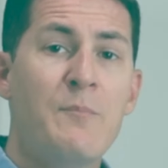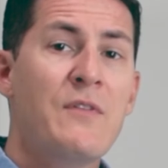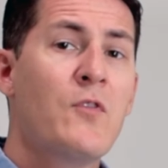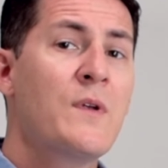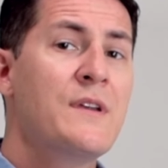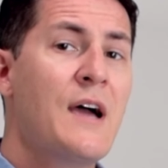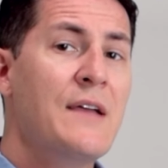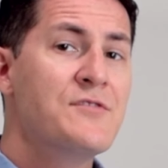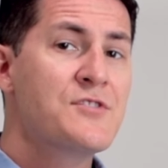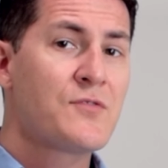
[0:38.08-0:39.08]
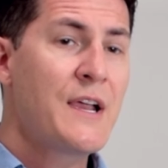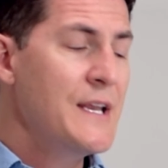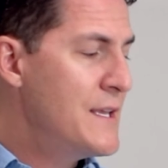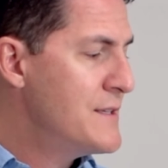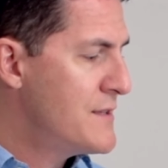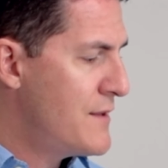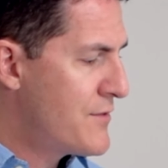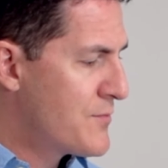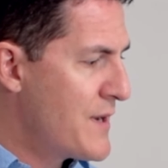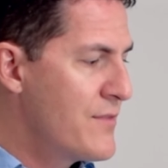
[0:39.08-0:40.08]
Before we dive straight into the
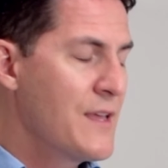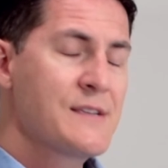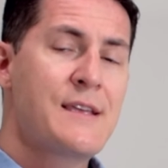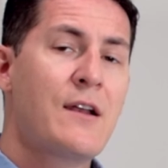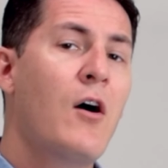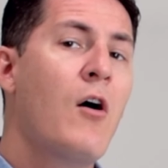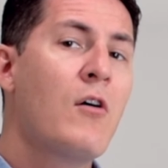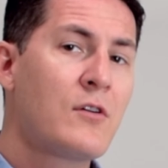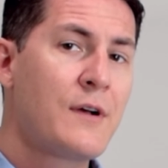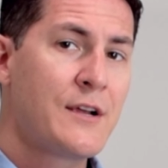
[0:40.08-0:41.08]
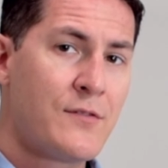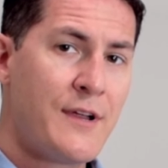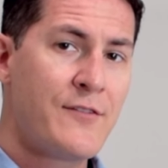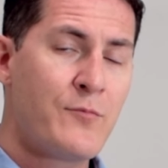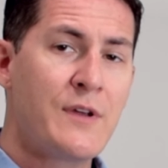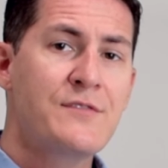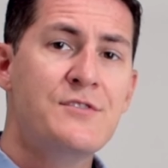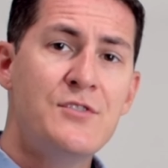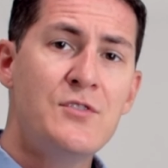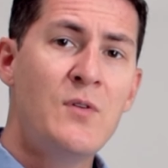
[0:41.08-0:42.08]
3 things that all great creative briefs
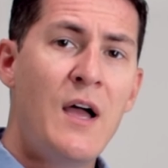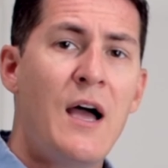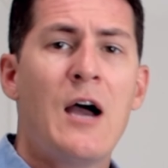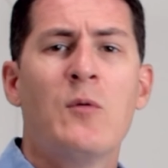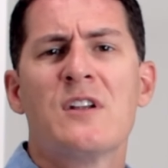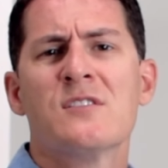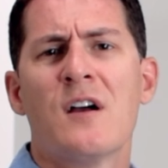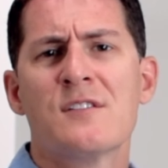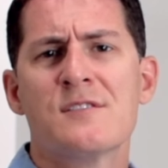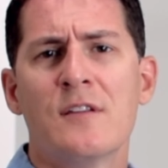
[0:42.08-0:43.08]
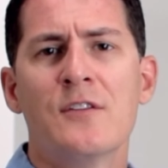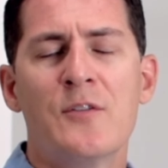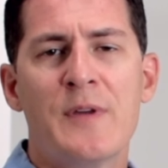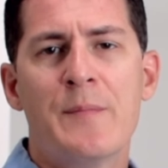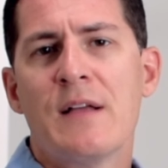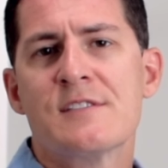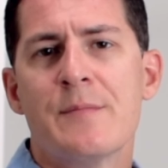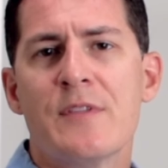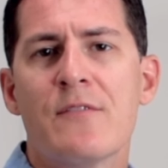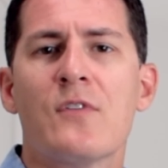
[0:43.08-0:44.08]
do, I want to talk just a little bit about
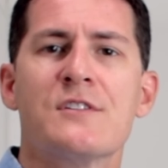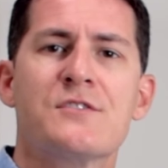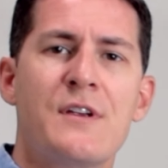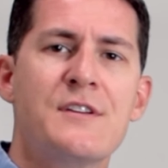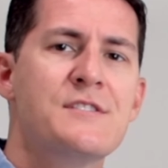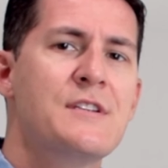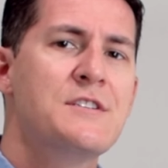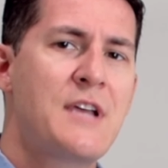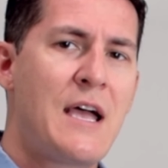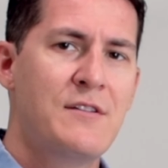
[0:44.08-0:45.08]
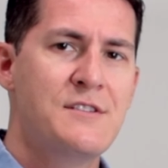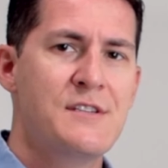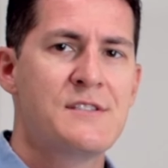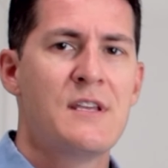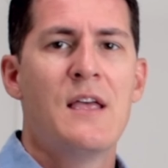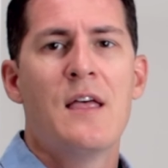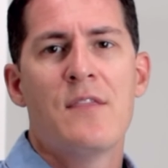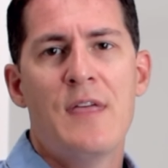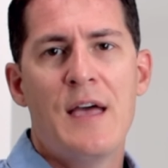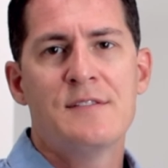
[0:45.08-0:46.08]
some of the frustrations and challenges
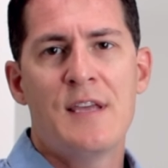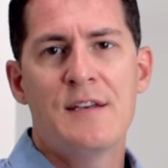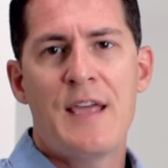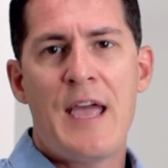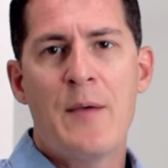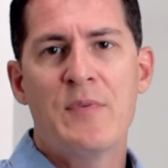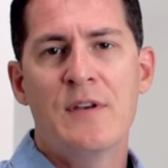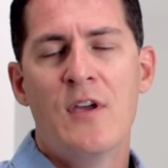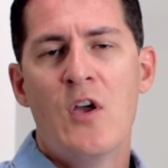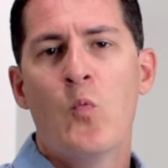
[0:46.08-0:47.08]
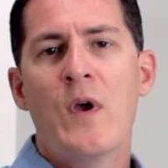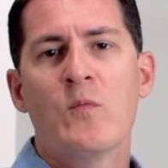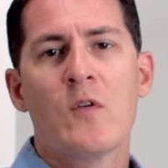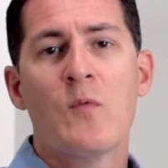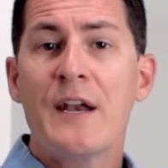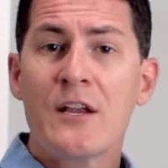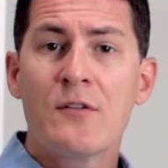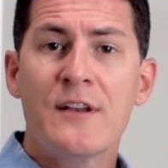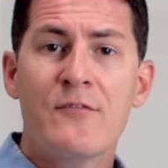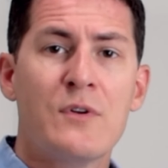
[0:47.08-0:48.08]
that tend to happen when we're writing
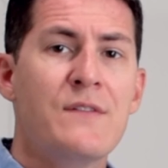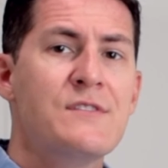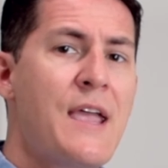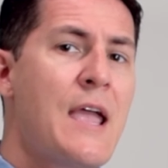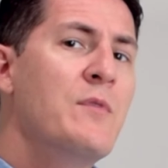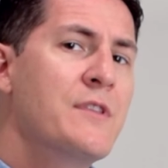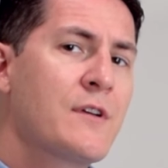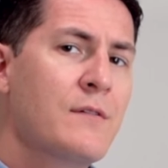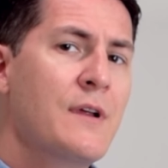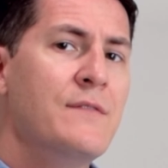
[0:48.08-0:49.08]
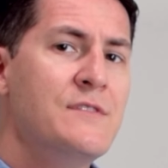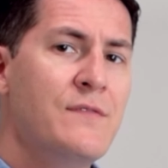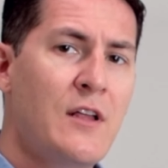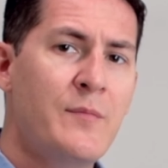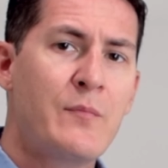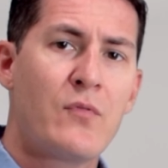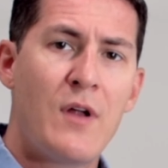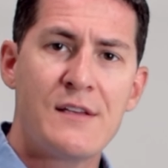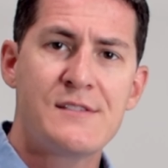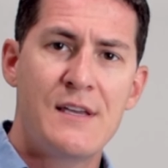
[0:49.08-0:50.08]
creative briefs and with the creative development
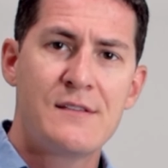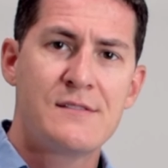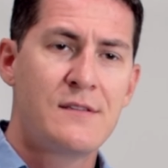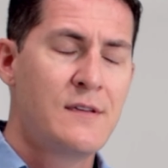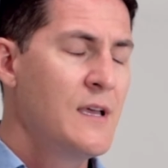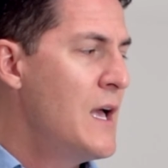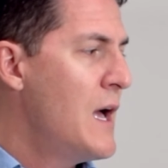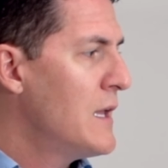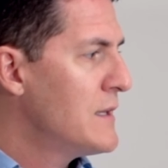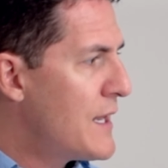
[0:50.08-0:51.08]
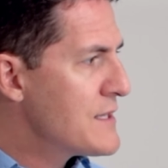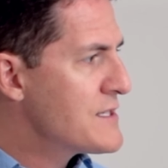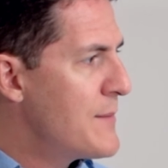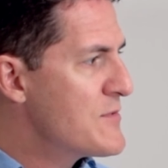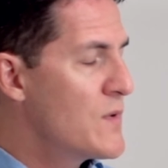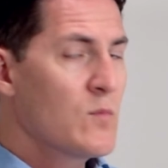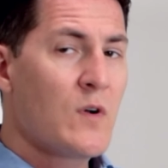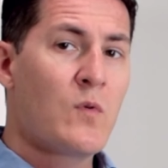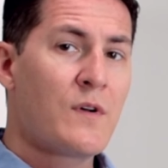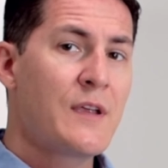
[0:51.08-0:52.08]
process. A lot of times when we're
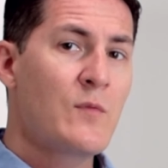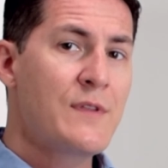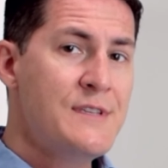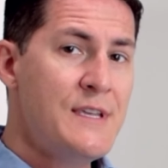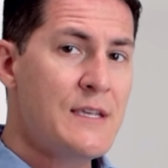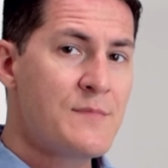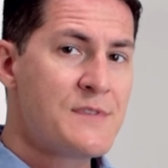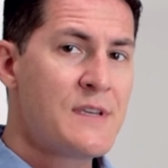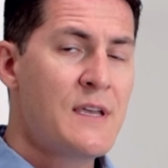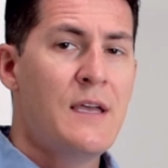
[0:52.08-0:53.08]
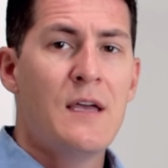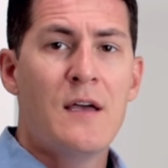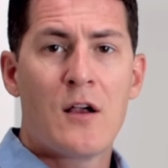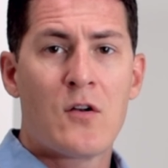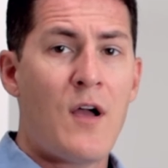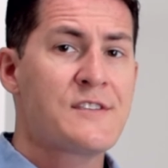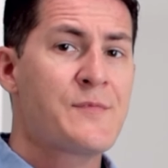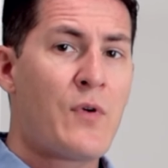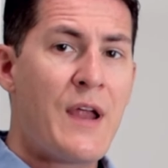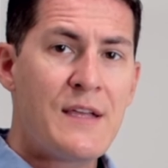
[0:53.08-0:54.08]
working with teams across
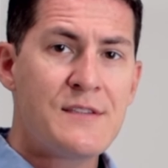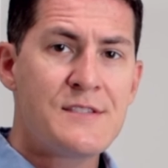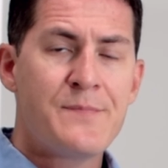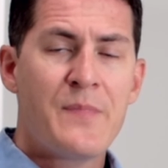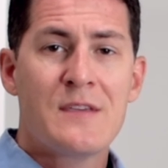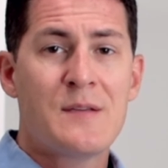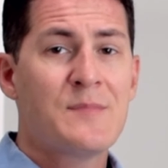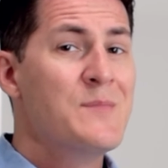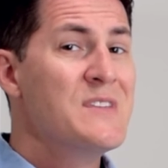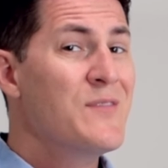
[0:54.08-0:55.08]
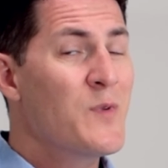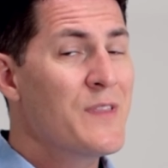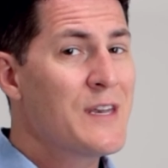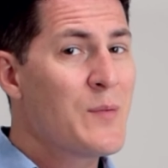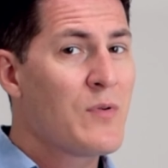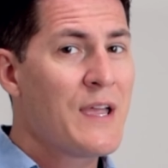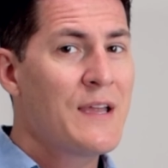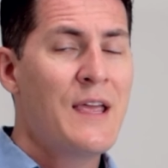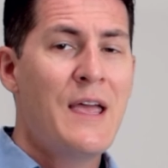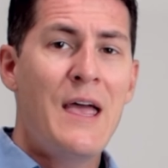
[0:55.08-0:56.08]
brands, sometimes even within a
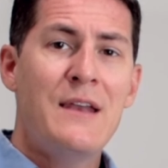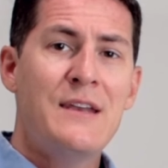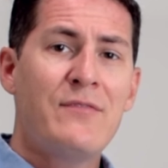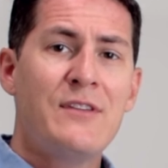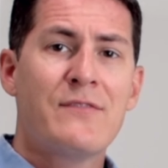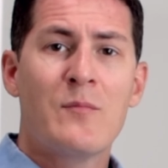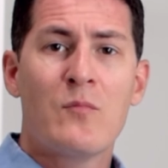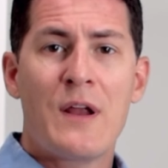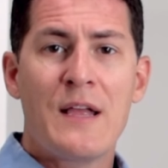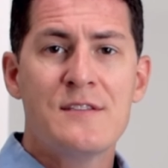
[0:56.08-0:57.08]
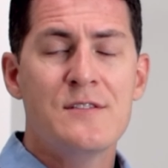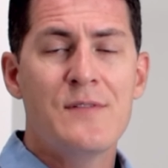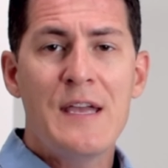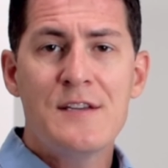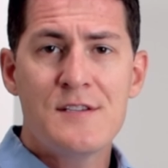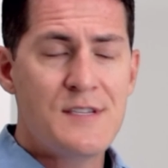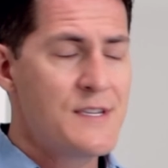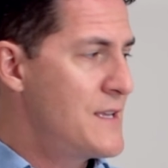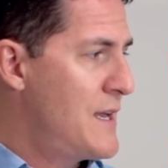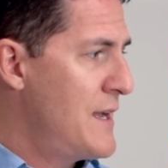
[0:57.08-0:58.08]
brand, and definitely from brand to agency
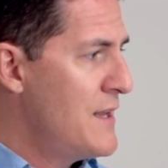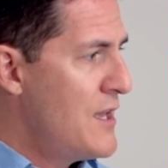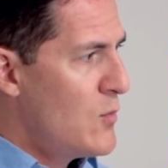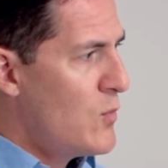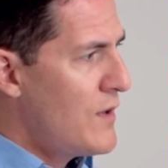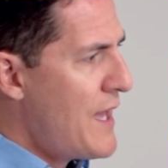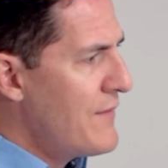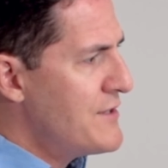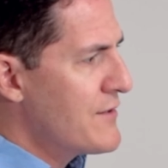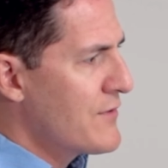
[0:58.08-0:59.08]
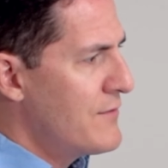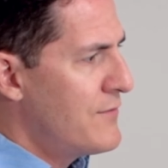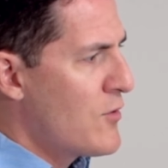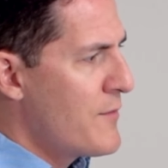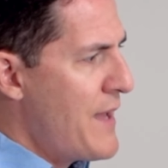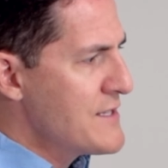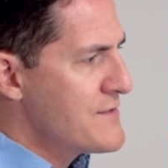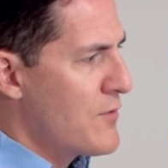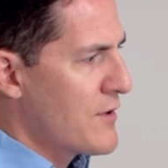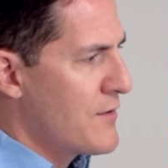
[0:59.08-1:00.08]
side, we'll have different formats
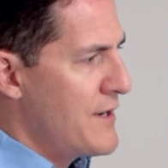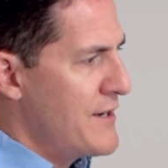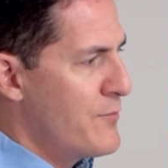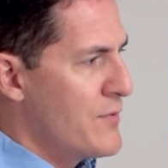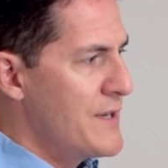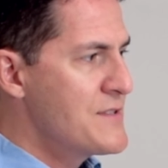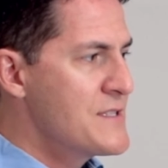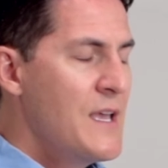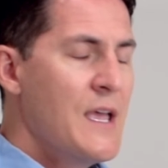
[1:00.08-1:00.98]
for creative briefs.